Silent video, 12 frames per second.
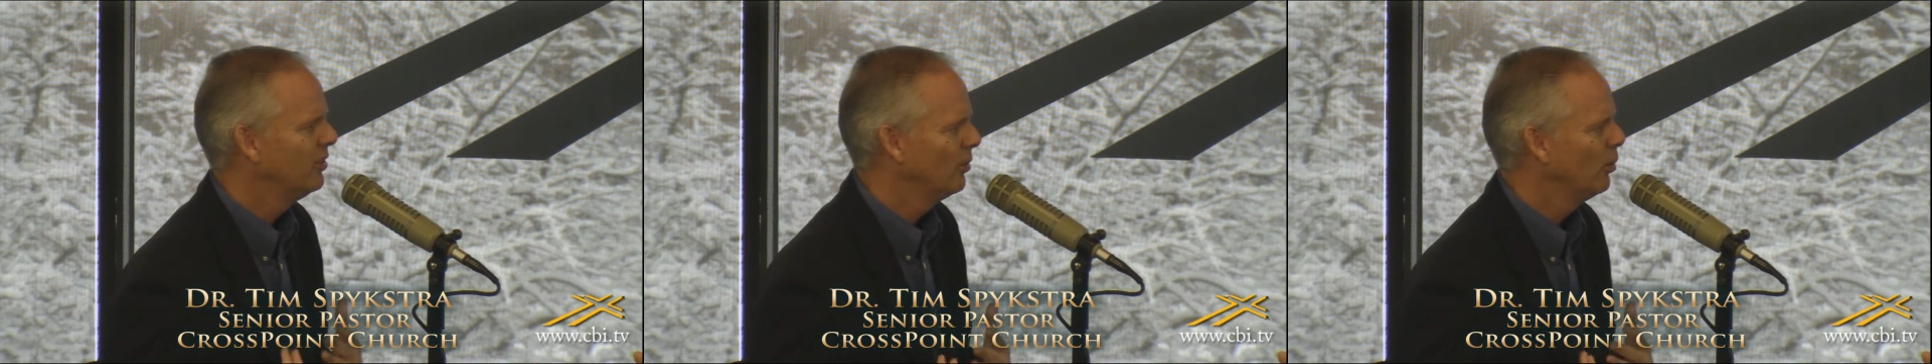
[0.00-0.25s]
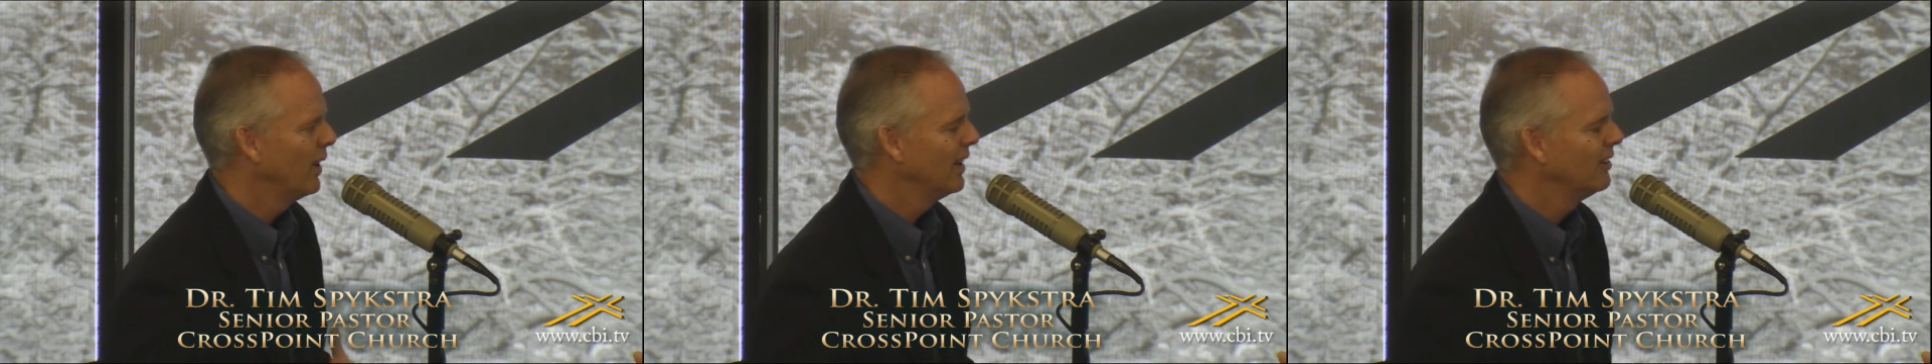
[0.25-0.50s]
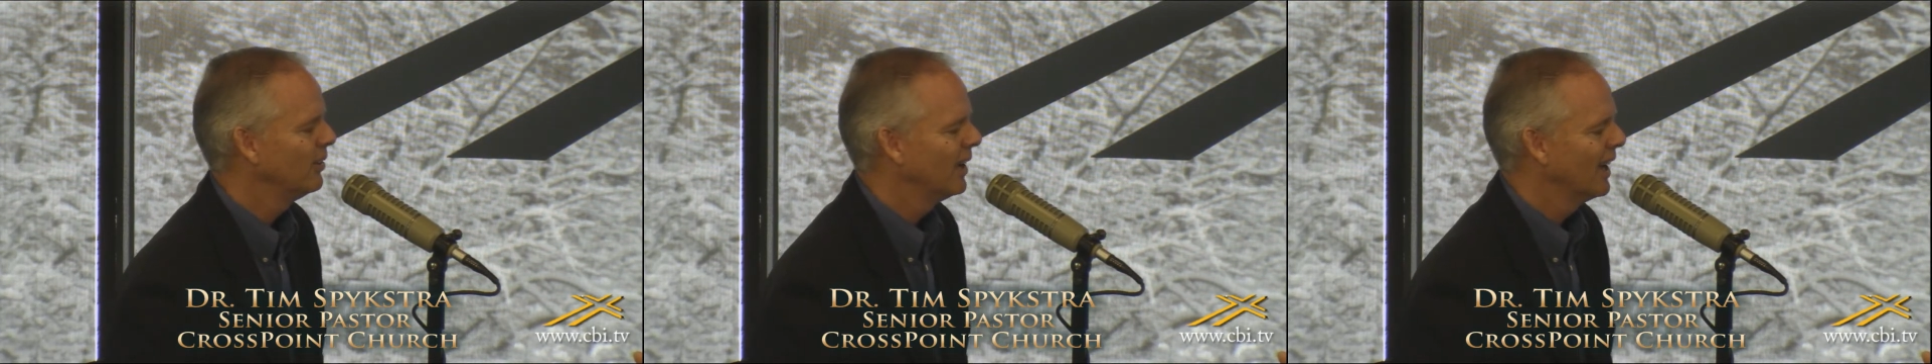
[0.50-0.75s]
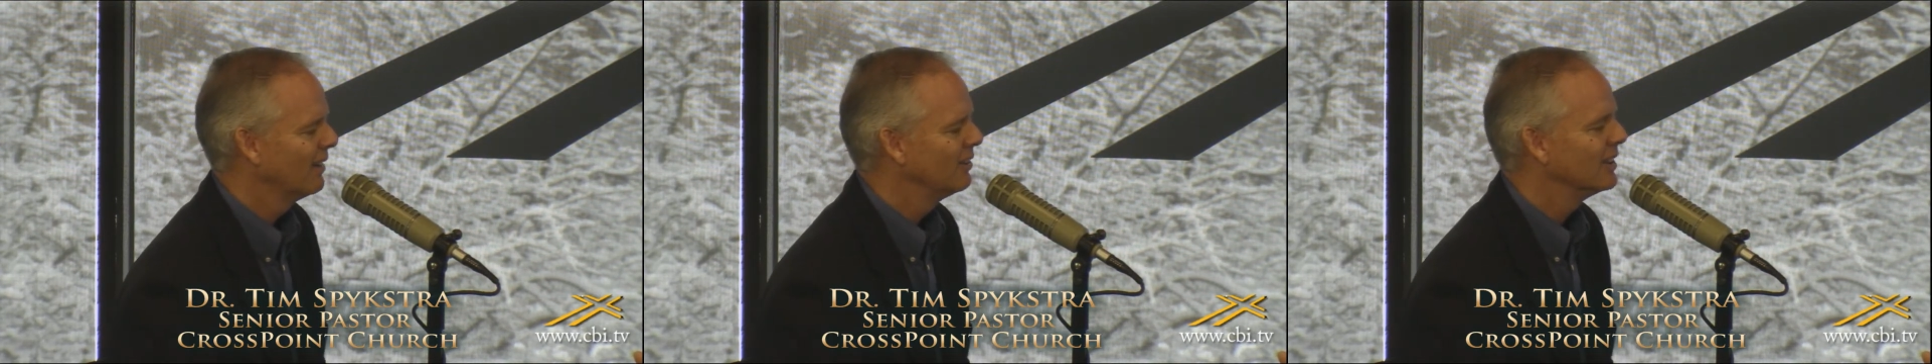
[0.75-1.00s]
way too
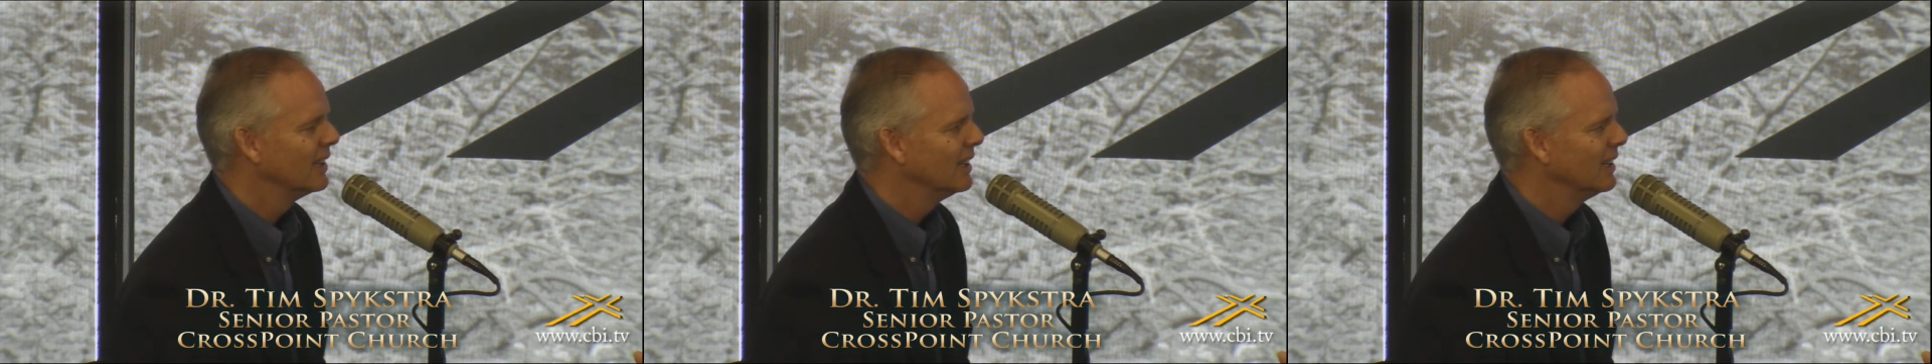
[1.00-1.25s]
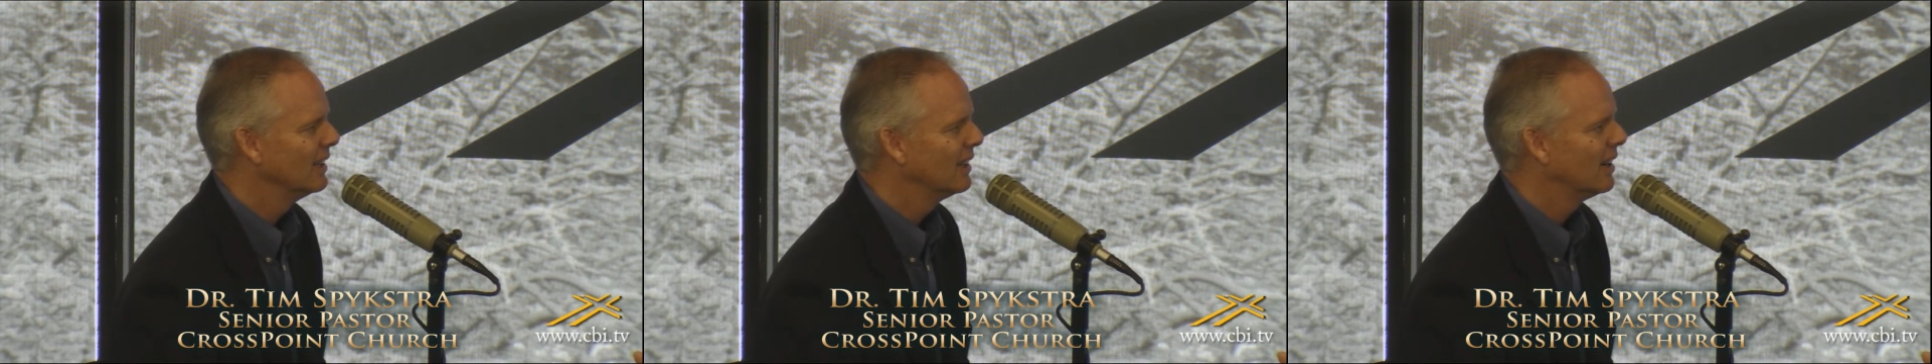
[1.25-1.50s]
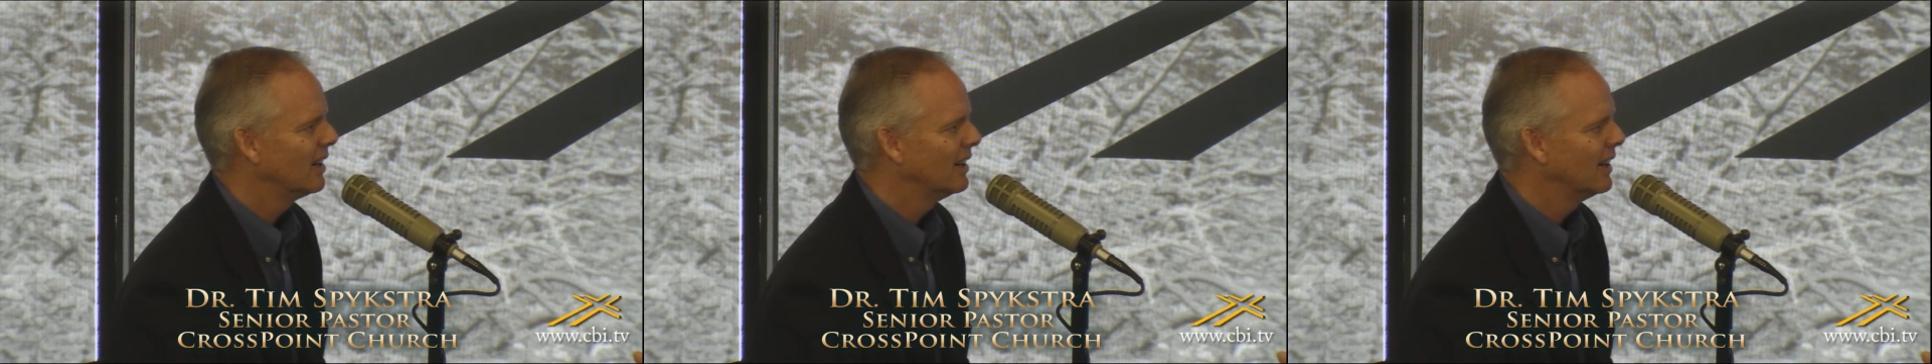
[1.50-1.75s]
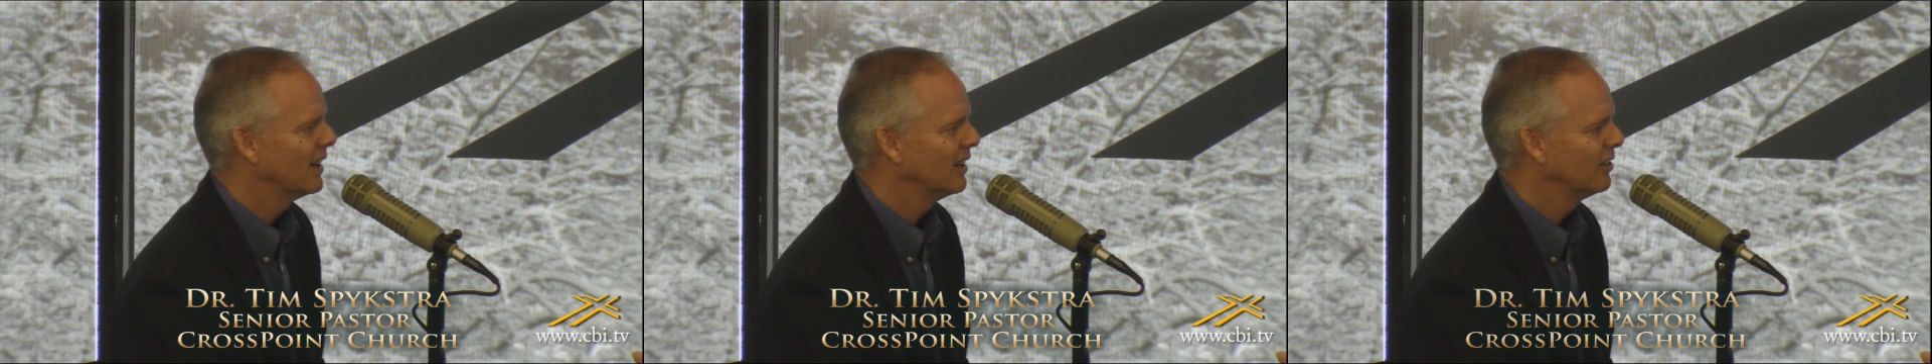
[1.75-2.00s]
heavily on
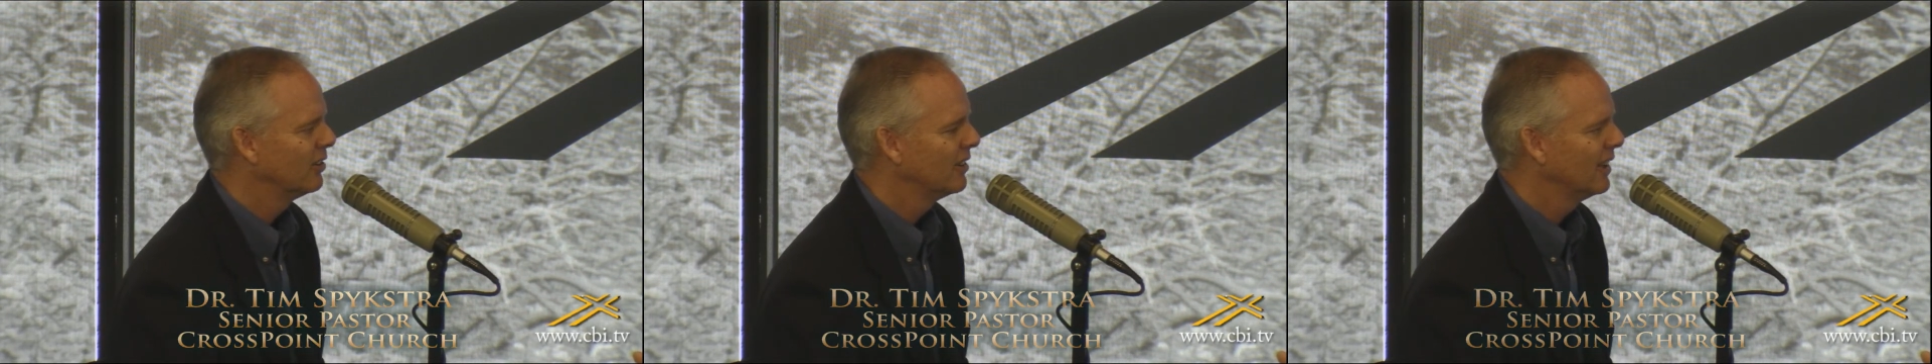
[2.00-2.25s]
us.